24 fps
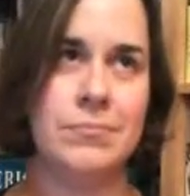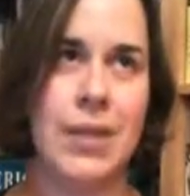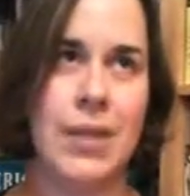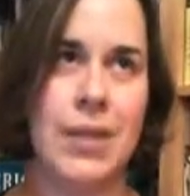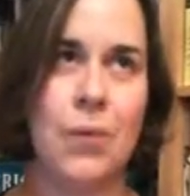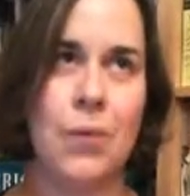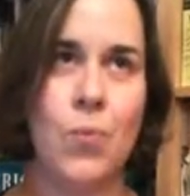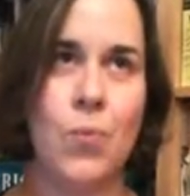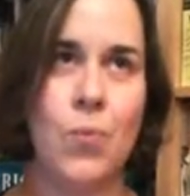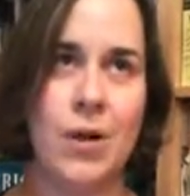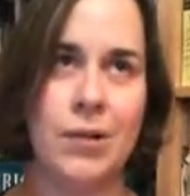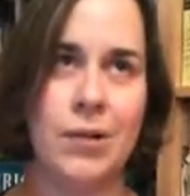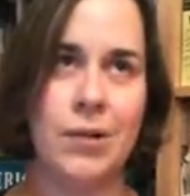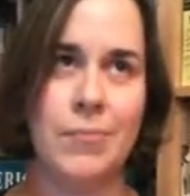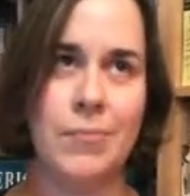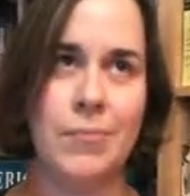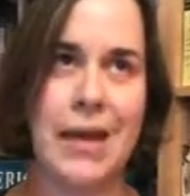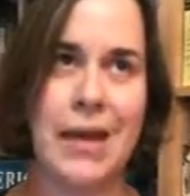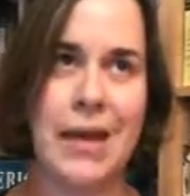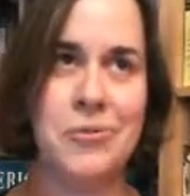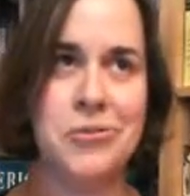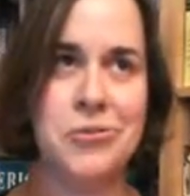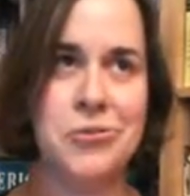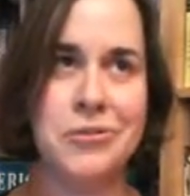Well, I
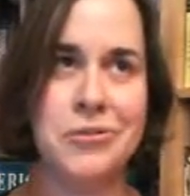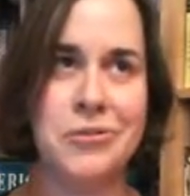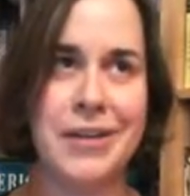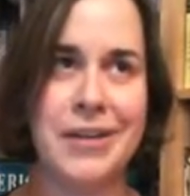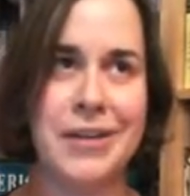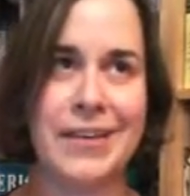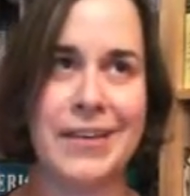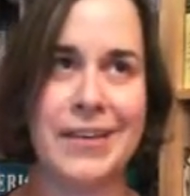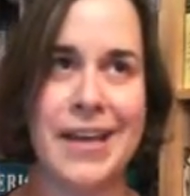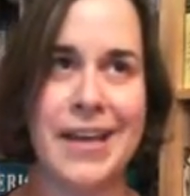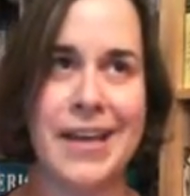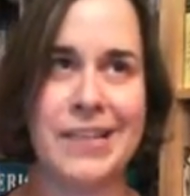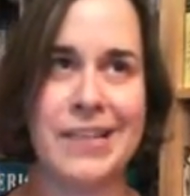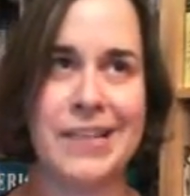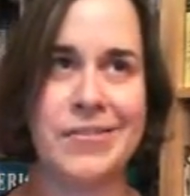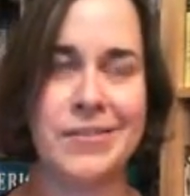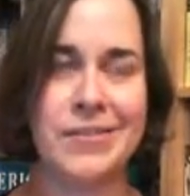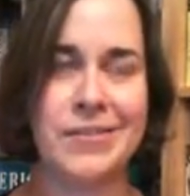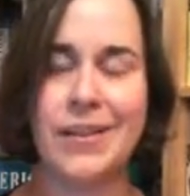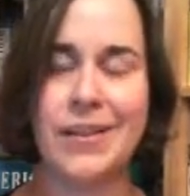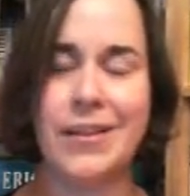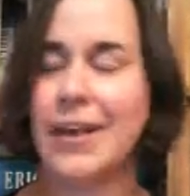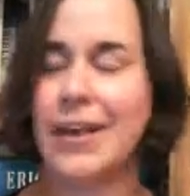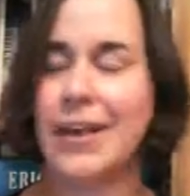also like
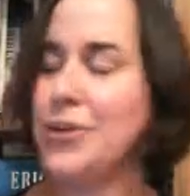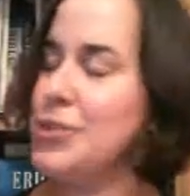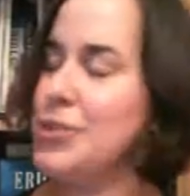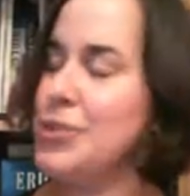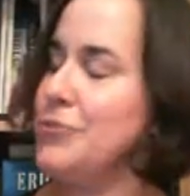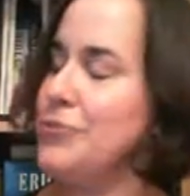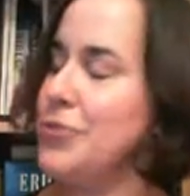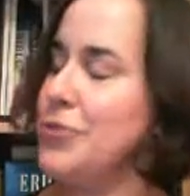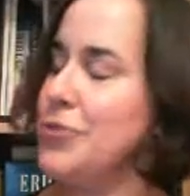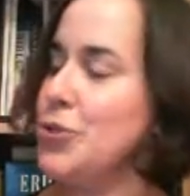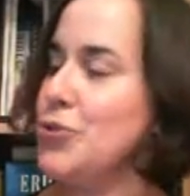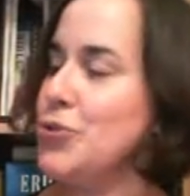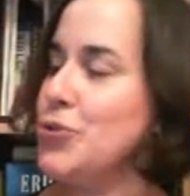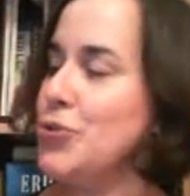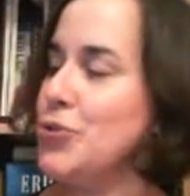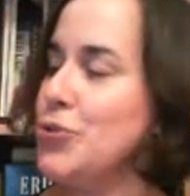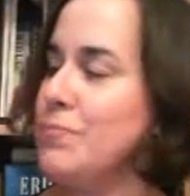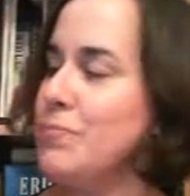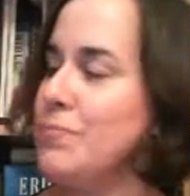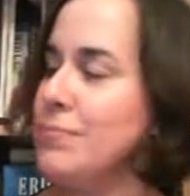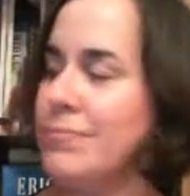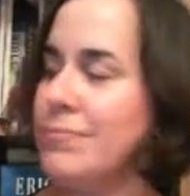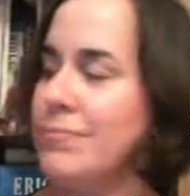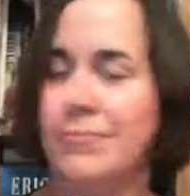Gaskell. I could have used
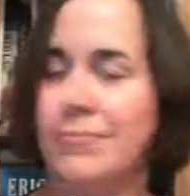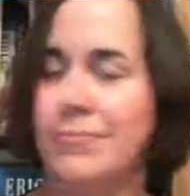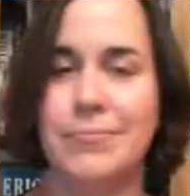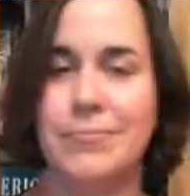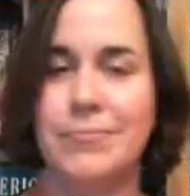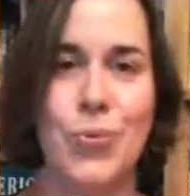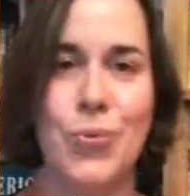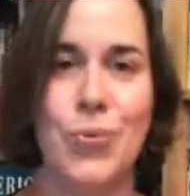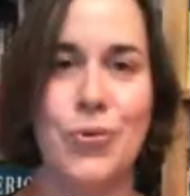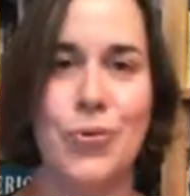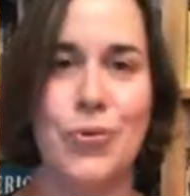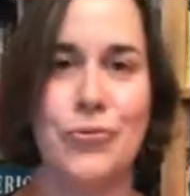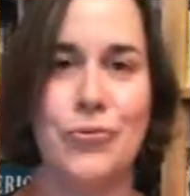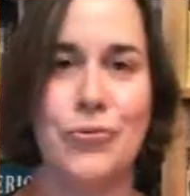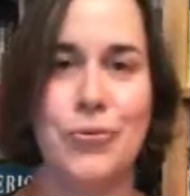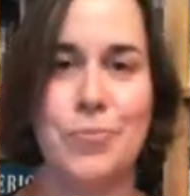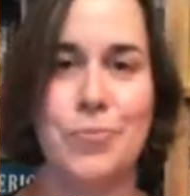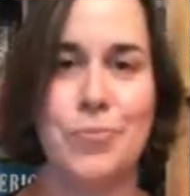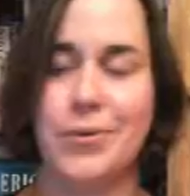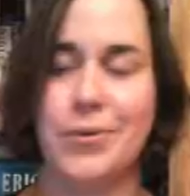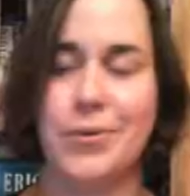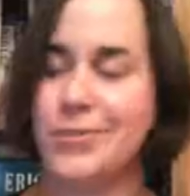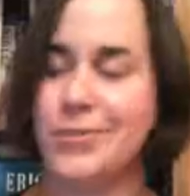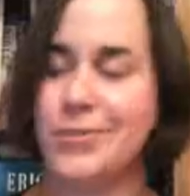one of her
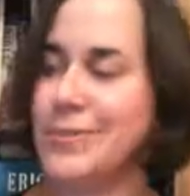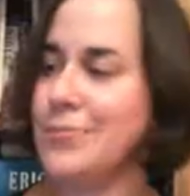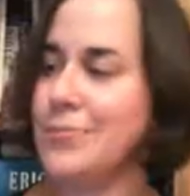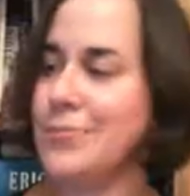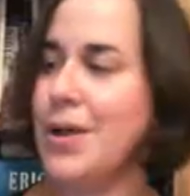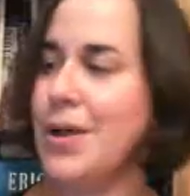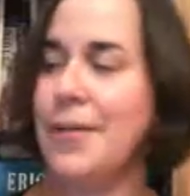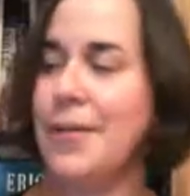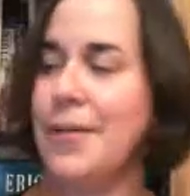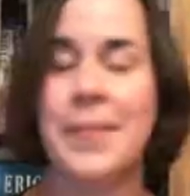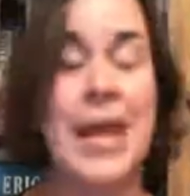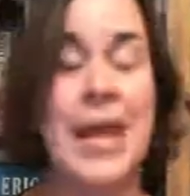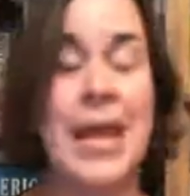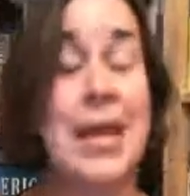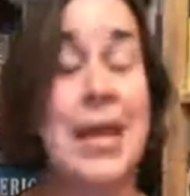books as well.